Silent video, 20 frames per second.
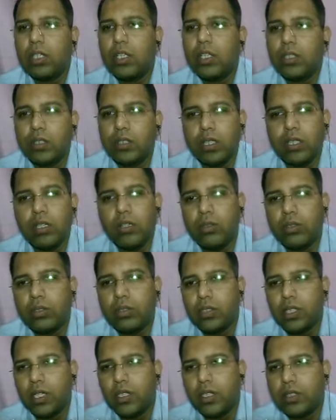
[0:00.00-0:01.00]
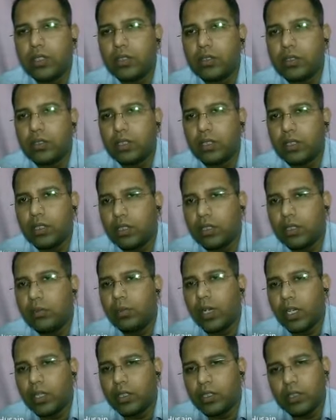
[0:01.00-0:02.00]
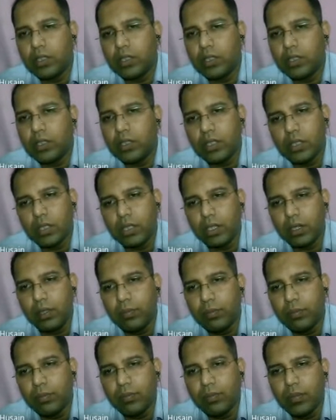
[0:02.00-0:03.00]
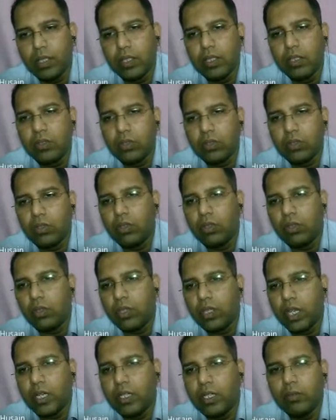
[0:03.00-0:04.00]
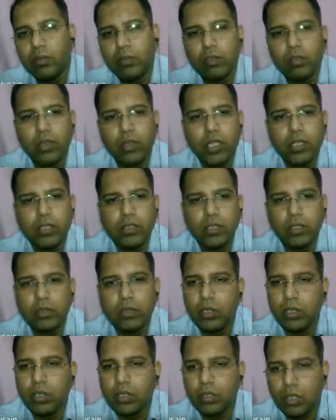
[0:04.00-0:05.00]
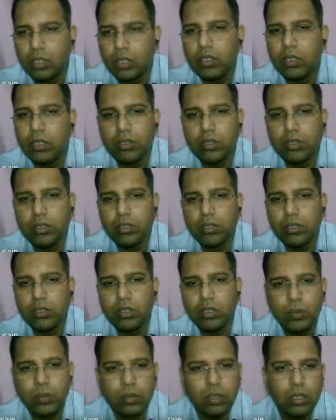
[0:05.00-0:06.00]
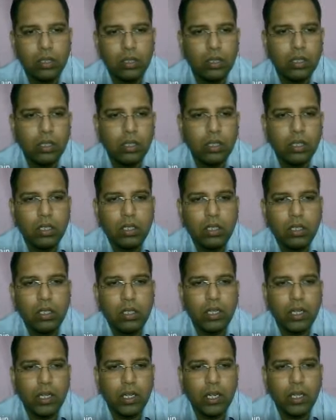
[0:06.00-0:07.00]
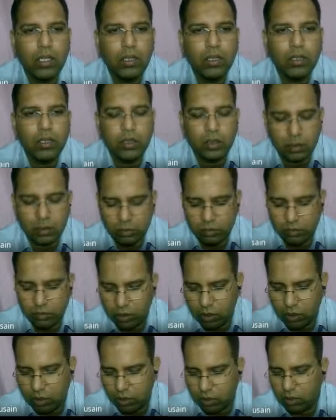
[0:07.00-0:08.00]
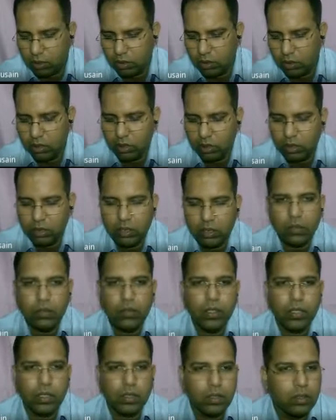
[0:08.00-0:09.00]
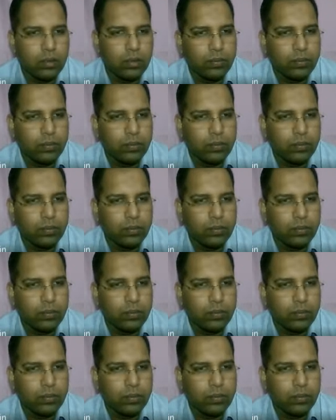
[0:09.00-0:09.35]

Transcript: cellulose that is in the plant cell. So, chitin provides them structural support and stiffness.